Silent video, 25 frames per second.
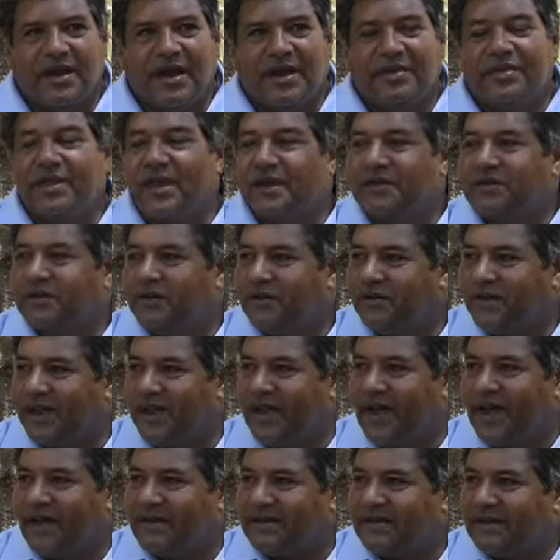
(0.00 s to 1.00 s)
and they do
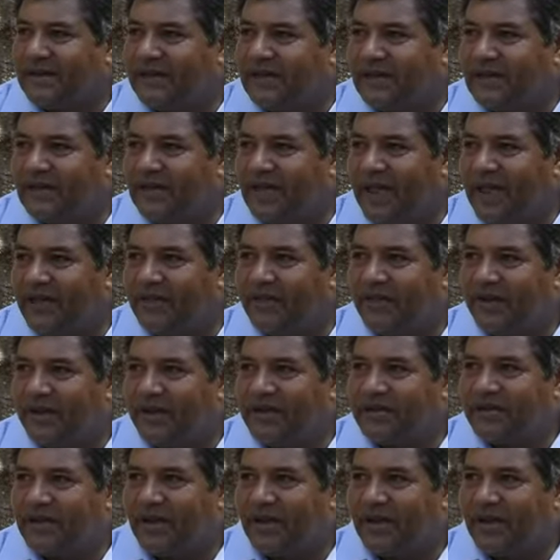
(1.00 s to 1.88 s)
their hunting and gathering.